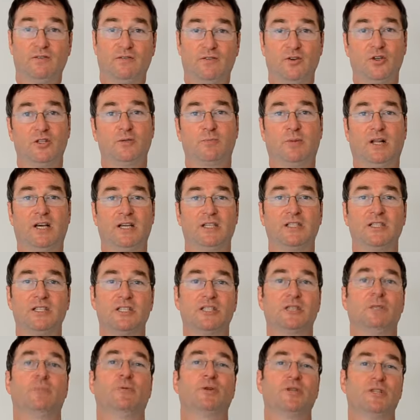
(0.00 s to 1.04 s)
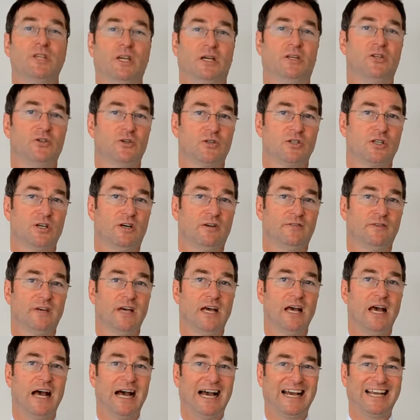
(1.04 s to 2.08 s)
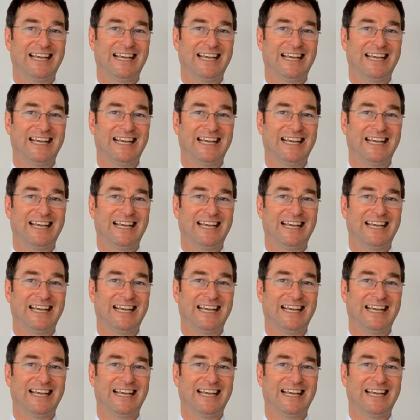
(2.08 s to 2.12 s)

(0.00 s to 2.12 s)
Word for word: first place is to protect yourself